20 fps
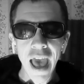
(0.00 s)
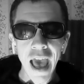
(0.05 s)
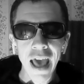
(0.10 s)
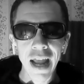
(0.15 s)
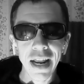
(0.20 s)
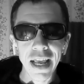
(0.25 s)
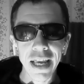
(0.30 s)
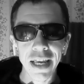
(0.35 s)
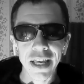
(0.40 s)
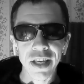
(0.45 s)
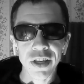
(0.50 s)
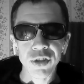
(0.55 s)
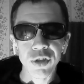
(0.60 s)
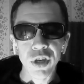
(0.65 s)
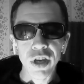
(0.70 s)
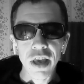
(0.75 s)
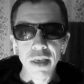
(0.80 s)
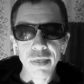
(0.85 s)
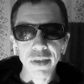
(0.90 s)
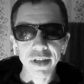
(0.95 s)
That
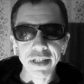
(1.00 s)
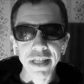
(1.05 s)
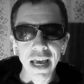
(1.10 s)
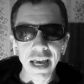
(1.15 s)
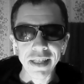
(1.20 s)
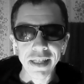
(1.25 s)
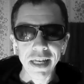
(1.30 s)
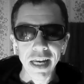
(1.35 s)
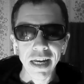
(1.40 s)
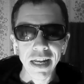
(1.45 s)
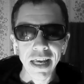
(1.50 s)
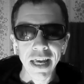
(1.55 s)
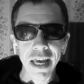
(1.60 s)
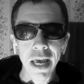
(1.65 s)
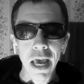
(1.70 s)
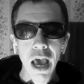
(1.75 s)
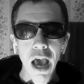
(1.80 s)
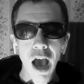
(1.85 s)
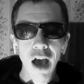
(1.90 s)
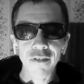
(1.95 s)
is the
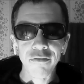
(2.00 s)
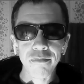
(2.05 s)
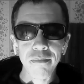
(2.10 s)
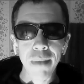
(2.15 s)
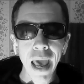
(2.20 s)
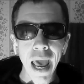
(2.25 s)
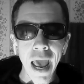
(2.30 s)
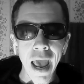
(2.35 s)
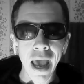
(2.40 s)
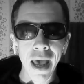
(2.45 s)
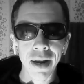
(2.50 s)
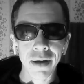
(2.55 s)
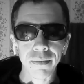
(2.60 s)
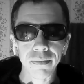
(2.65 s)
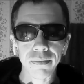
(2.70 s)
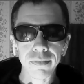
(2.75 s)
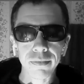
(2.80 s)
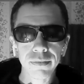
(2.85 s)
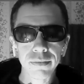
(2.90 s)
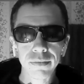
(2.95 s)
destiny of
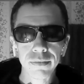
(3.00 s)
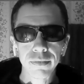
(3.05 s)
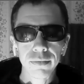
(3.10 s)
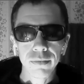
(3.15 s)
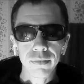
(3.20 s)
man.